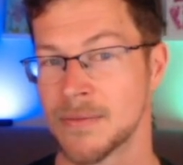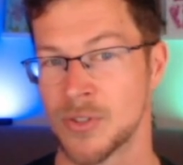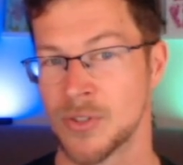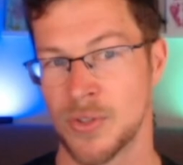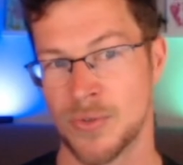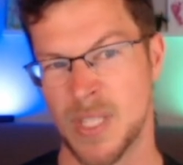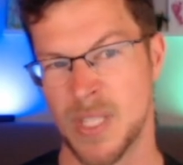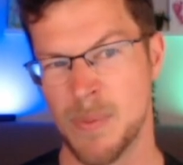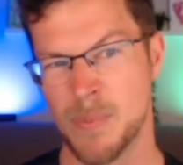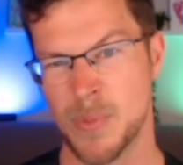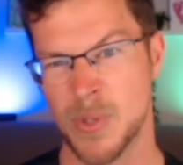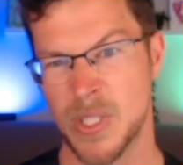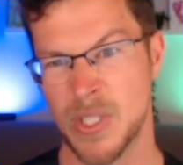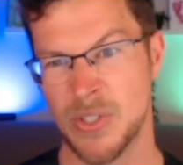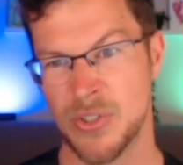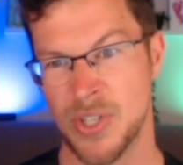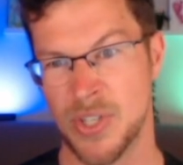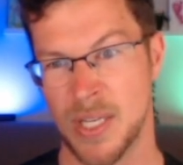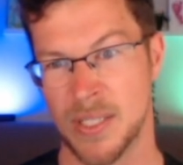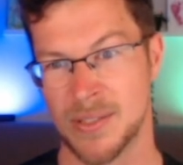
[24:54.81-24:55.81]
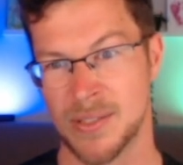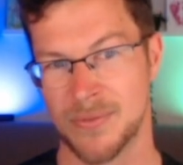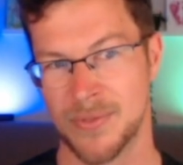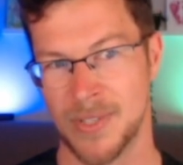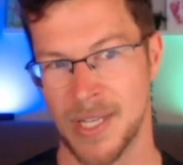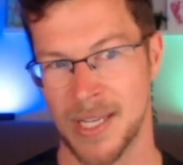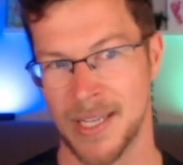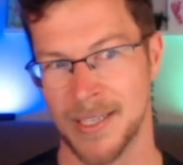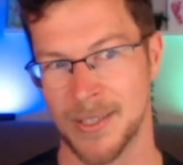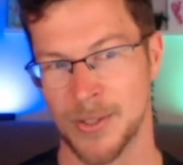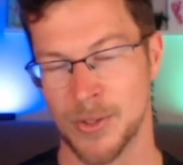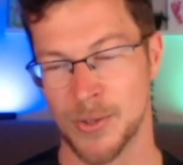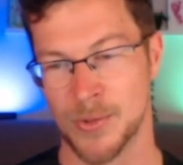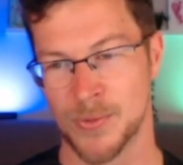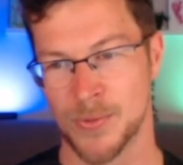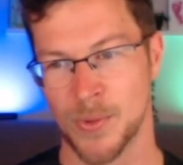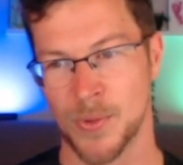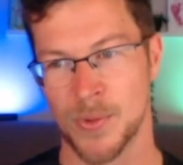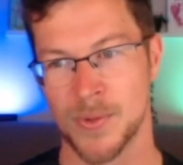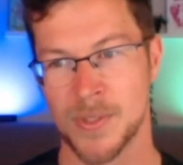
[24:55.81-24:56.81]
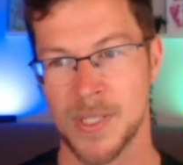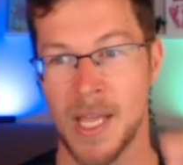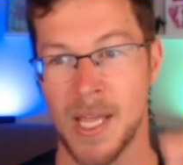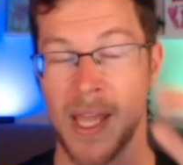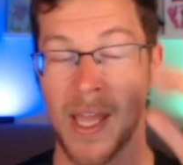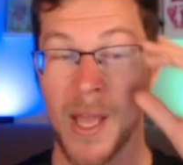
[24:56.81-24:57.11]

so 10% chance of dying on those rolls.